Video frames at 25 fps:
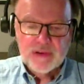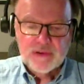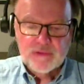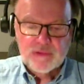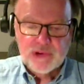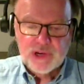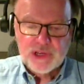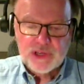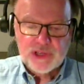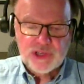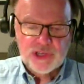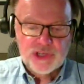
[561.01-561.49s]

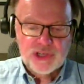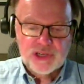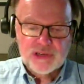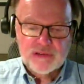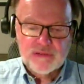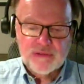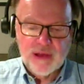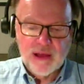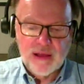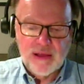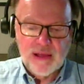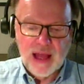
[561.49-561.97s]

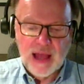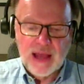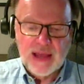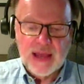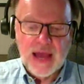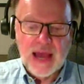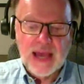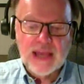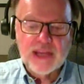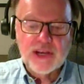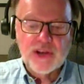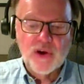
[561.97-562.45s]
which
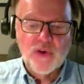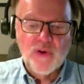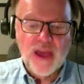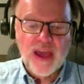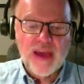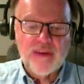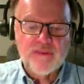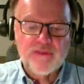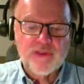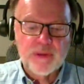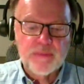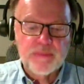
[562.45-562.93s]
I know
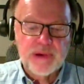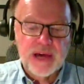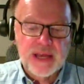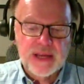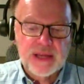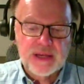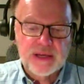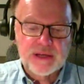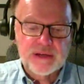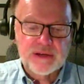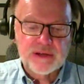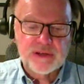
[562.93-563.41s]

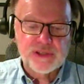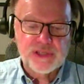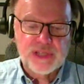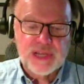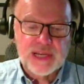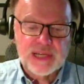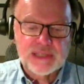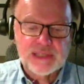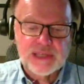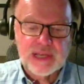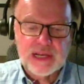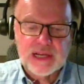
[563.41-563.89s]
everybody
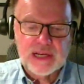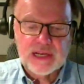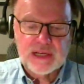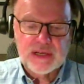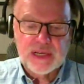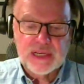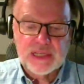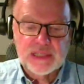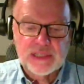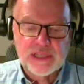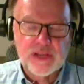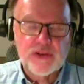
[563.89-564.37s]
understands that
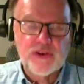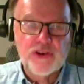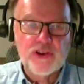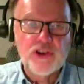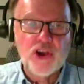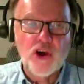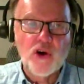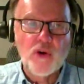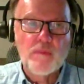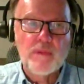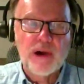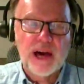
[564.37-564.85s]
it is
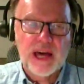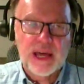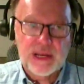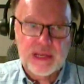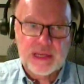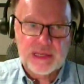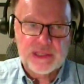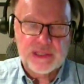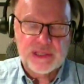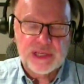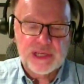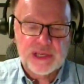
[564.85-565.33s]
in
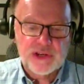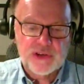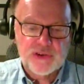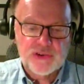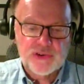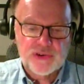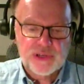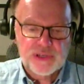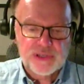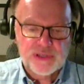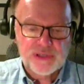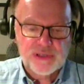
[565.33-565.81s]
nobody's
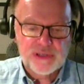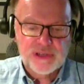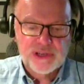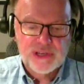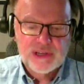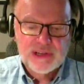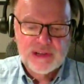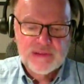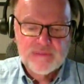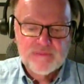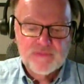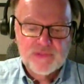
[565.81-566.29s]
interest
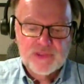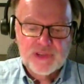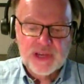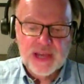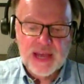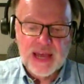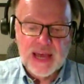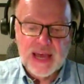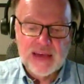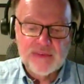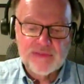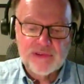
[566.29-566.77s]

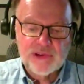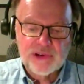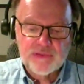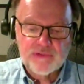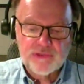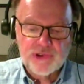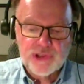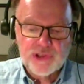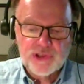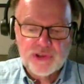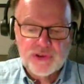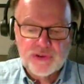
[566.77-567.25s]
to have
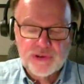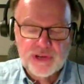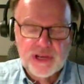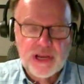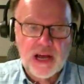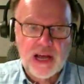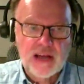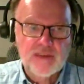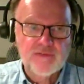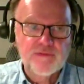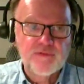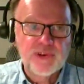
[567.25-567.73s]
a
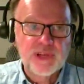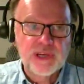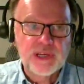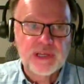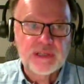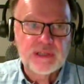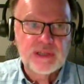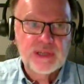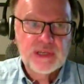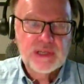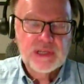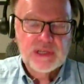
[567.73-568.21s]
renewed
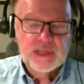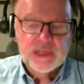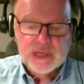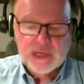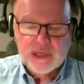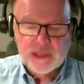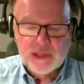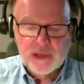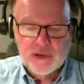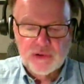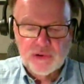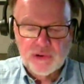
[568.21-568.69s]
conflict
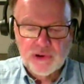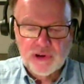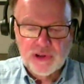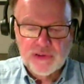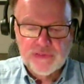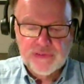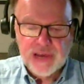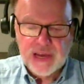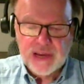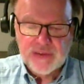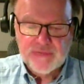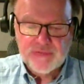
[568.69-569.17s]
in the
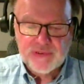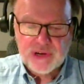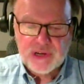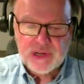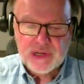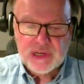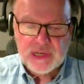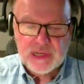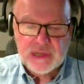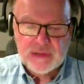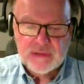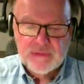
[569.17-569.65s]
Horn of
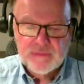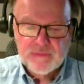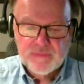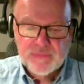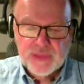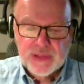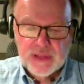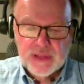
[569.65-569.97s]
Africa.